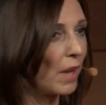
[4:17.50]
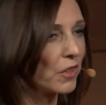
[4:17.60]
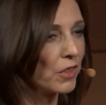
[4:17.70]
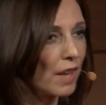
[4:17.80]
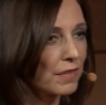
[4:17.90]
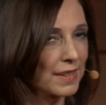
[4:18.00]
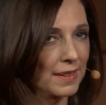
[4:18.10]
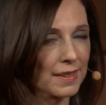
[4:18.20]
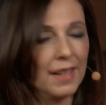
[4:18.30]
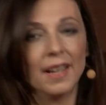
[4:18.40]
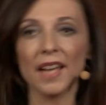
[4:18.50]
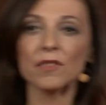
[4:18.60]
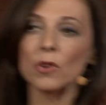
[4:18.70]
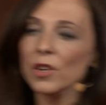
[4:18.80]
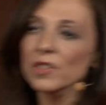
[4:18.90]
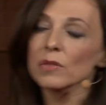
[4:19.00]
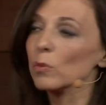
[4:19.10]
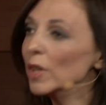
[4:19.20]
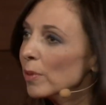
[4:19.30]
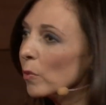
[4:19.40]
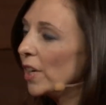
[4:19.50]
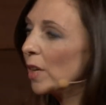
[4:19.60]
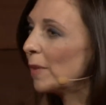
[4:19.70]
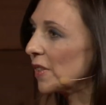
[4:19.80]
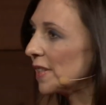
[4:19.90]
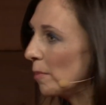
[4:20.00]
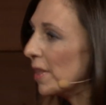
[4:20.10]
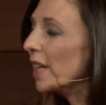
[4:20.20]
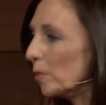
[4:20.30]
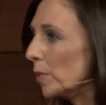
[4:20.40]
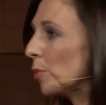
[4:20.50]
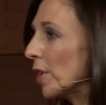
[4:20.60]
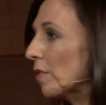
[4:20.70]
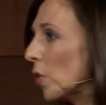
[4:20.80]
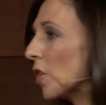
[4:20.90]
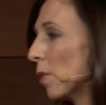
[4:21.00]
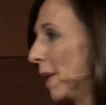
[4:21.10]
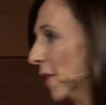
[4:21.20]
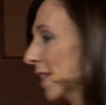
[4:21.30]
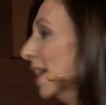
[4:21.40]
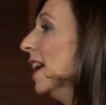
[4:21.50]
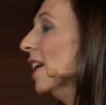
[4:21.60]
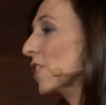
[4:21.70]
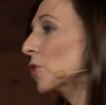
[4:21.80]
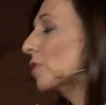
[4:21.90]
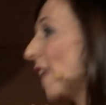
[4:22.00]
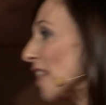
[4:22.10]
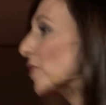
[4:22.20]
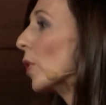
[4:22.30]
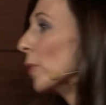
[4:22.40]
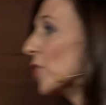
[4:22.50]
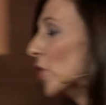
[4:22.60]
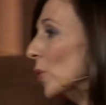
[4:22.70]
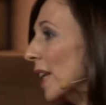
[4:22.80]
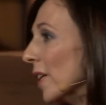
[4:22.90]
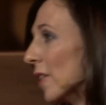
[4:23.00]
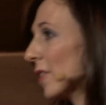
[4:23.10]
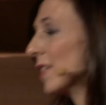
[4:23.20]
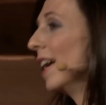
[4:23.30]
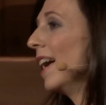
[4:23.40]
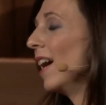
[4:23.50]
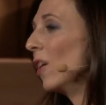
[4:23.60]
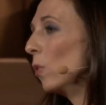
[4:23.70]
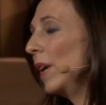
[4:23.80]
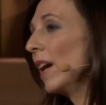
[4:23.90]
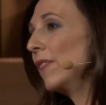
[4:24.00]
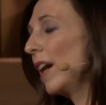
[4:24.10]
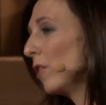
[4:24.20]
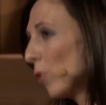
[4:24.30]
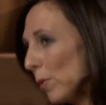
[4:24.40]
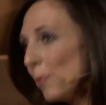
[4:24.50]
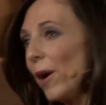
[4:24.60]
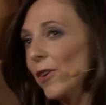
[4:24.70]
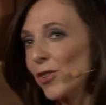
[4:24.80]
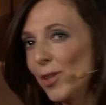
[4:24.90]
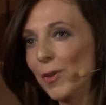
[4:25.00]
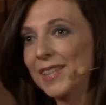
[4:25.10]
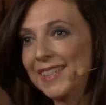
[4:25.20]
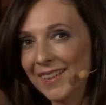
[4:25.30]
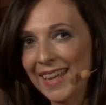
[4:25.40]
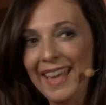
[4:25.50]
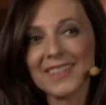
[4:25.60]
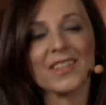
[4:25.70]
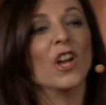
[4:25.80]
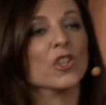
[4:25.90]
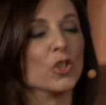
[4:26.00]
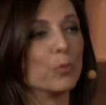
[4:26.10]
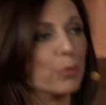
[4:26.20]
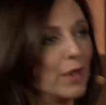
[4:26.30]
in modern offices. And of course, we had been worrying about the same thing and been pretty vocal about it. So fast forward 2 years, we have now formed a partnership with Steelcase to